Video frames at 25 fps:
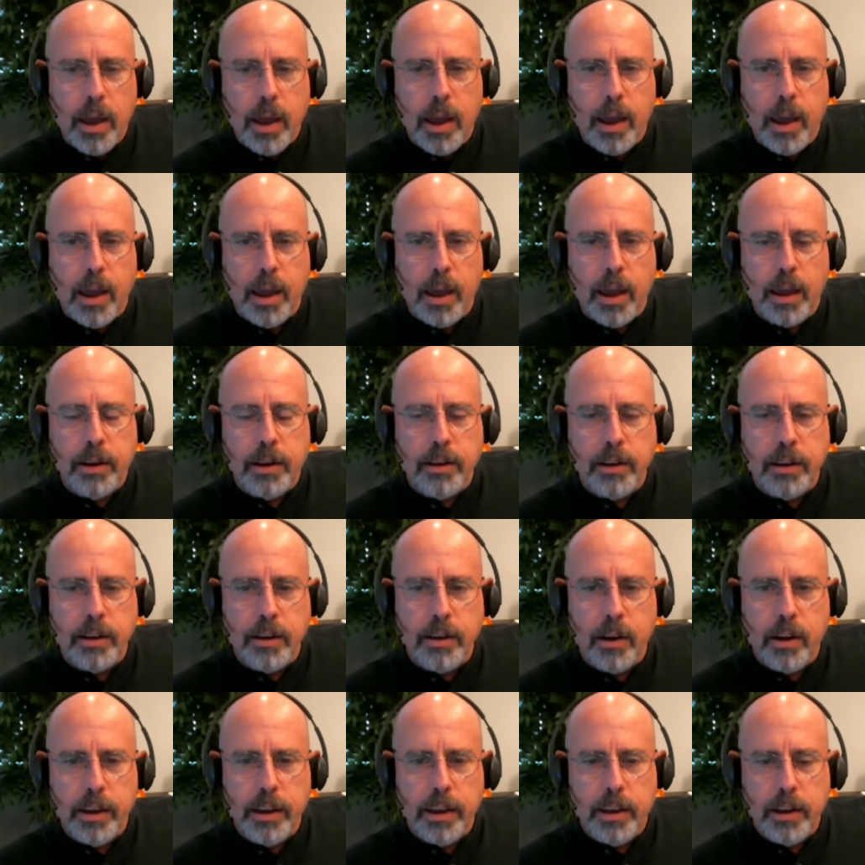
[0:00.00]
and
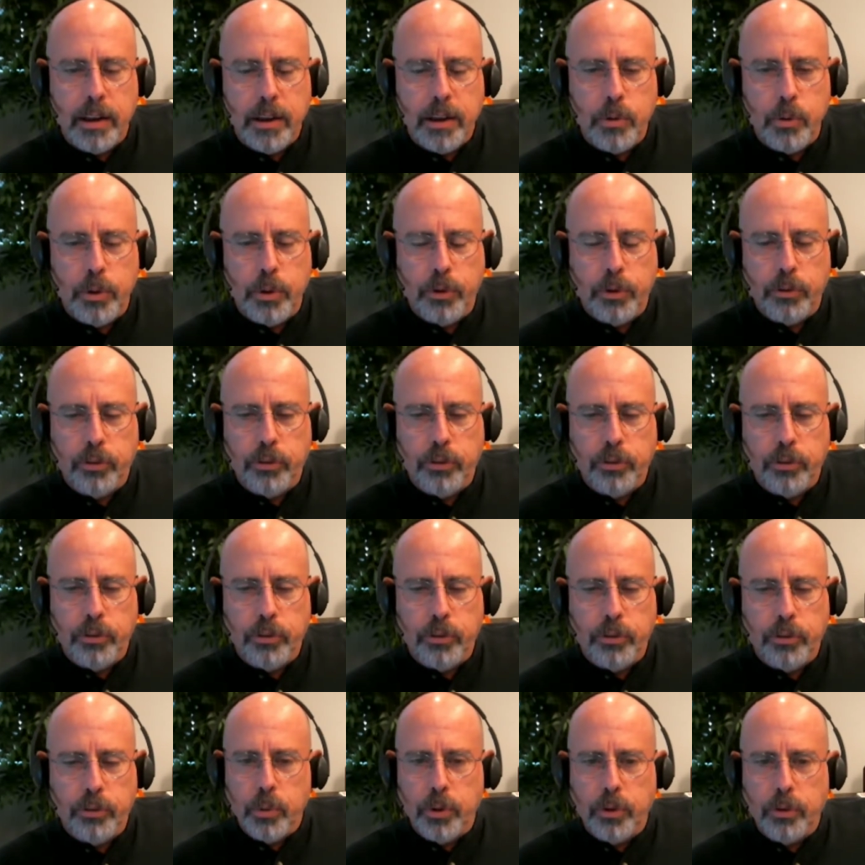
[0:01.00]
it was
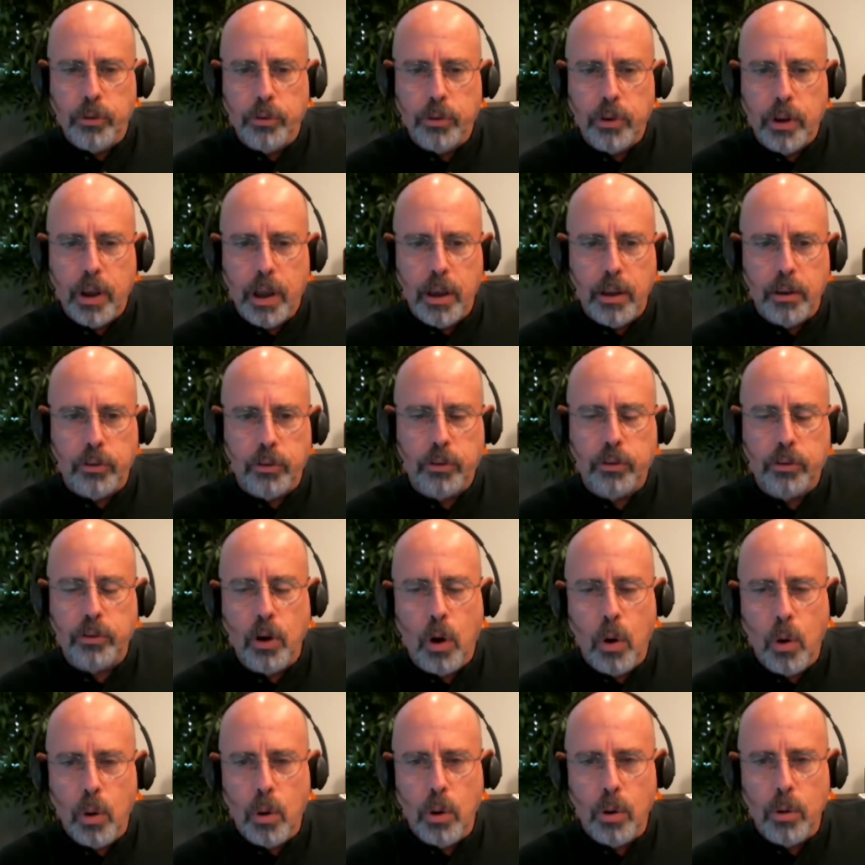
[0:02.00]
a
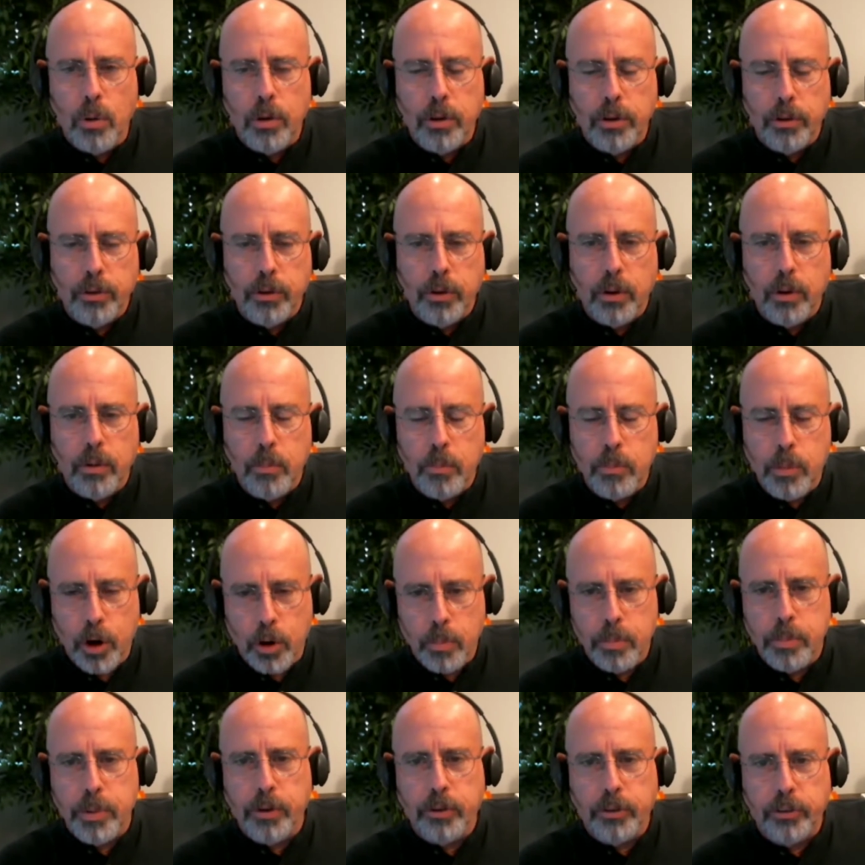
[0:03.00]
sole
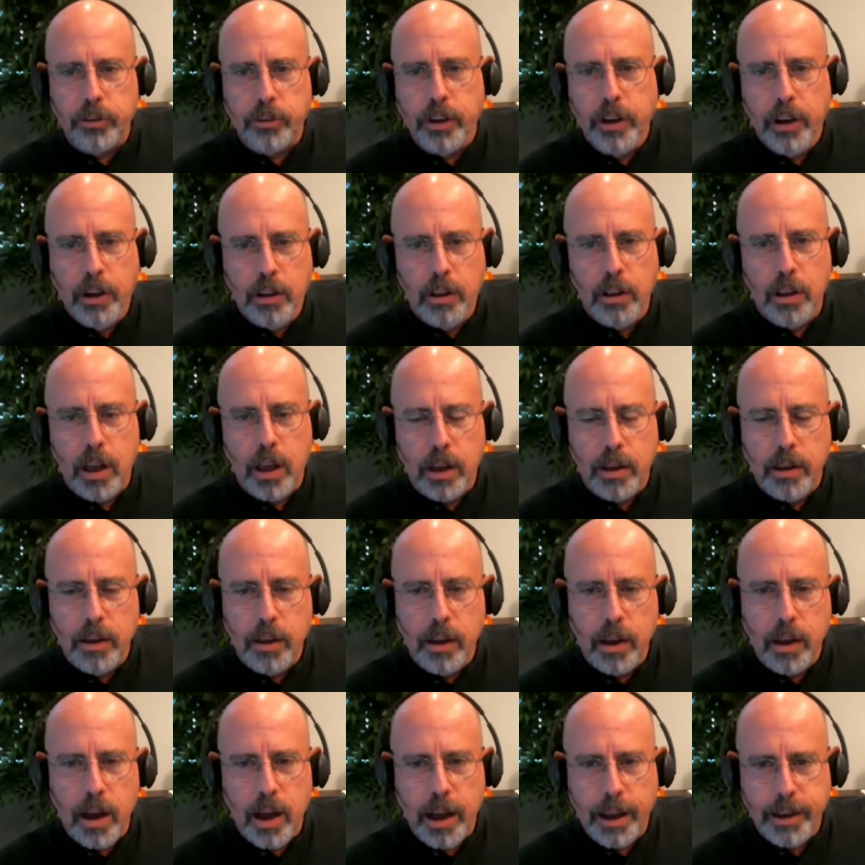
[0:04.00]
purpose, single
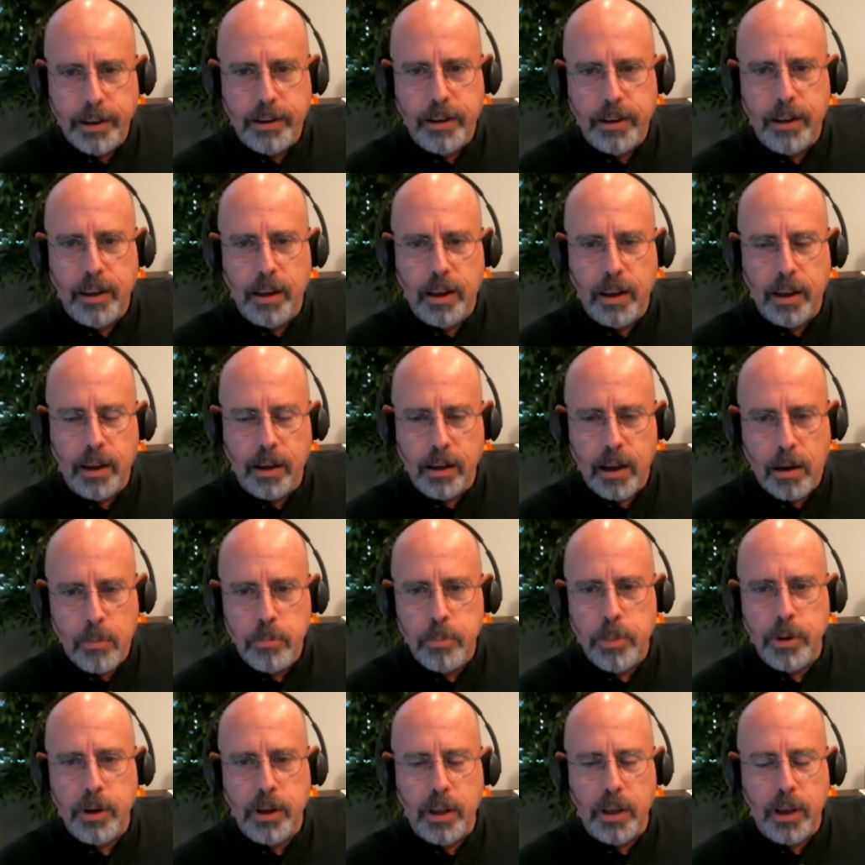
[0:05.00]
idea
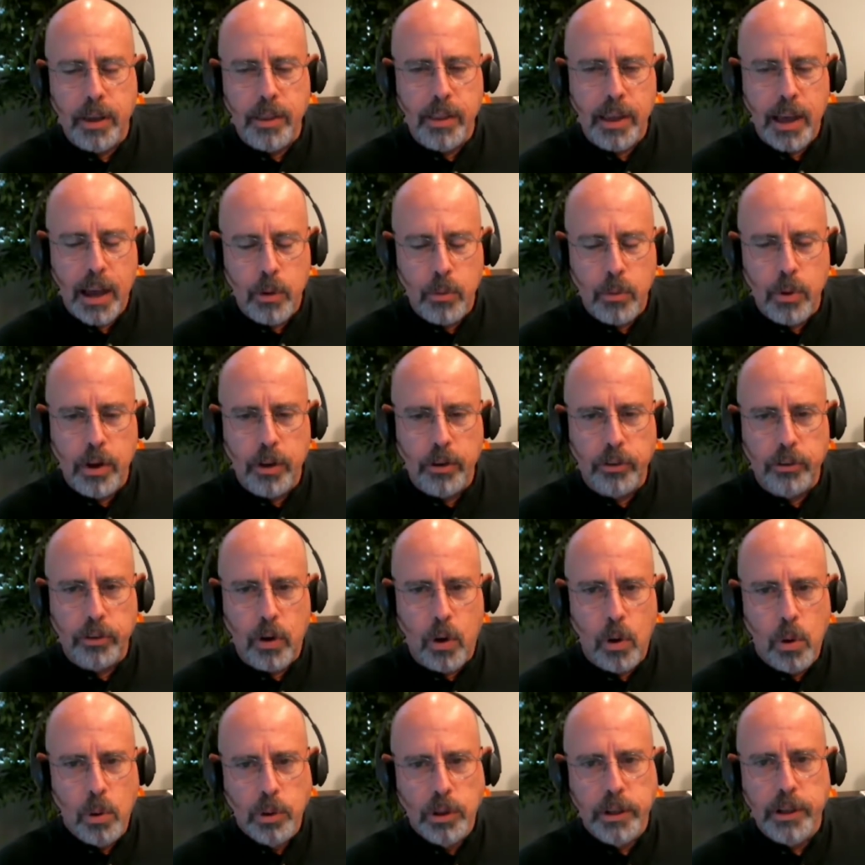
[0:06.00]
company, and that was
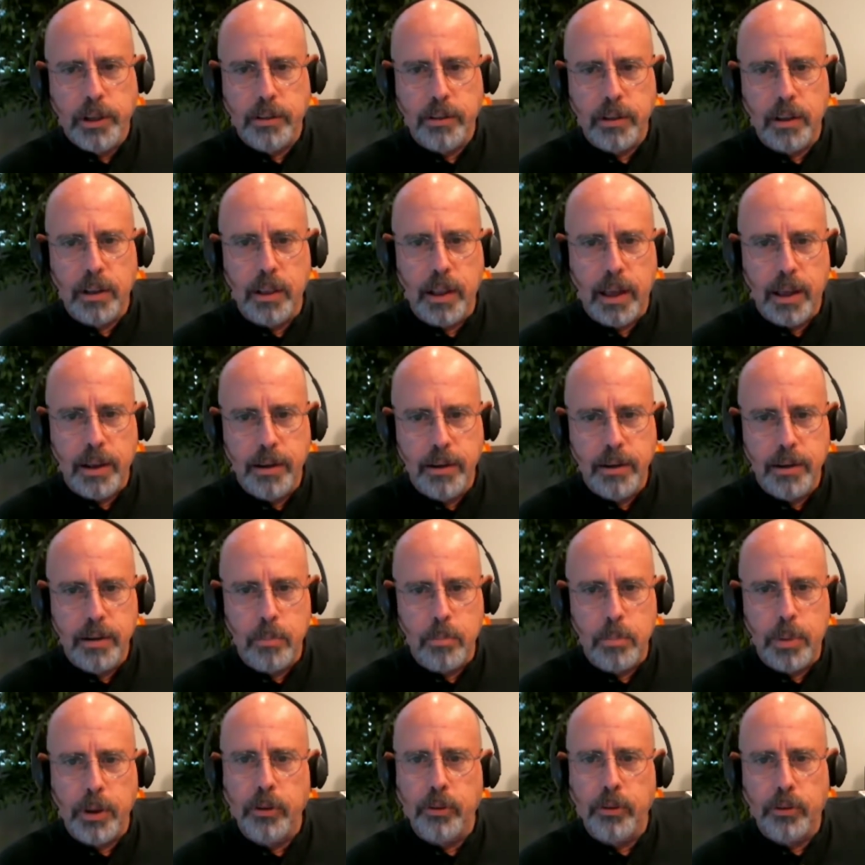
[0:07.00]
only to lend to
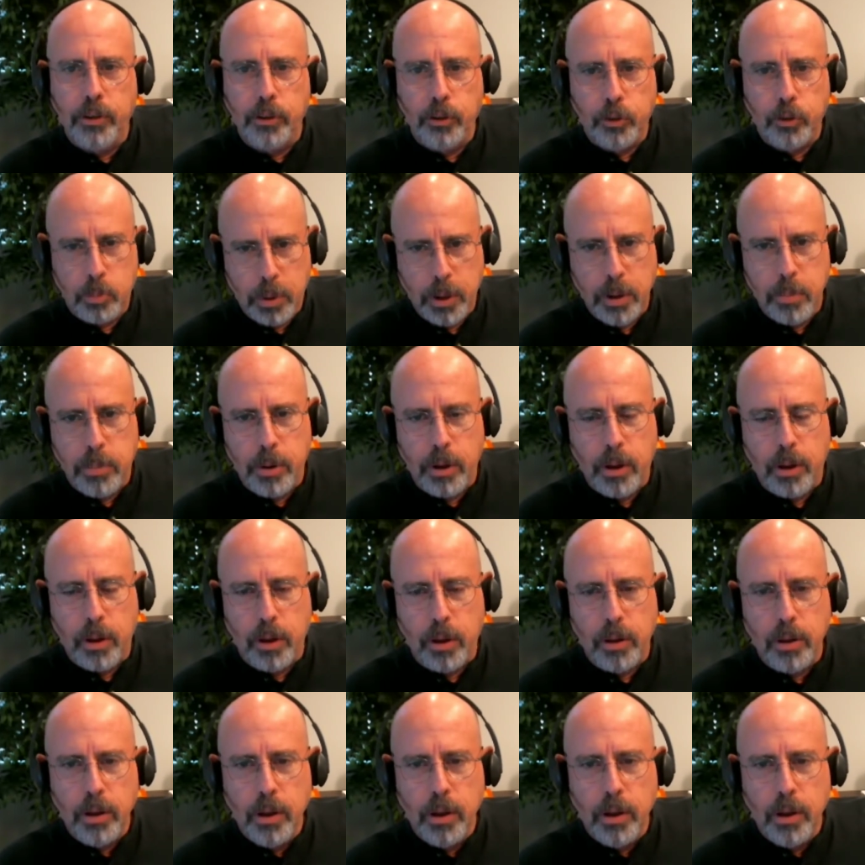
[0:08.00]
business people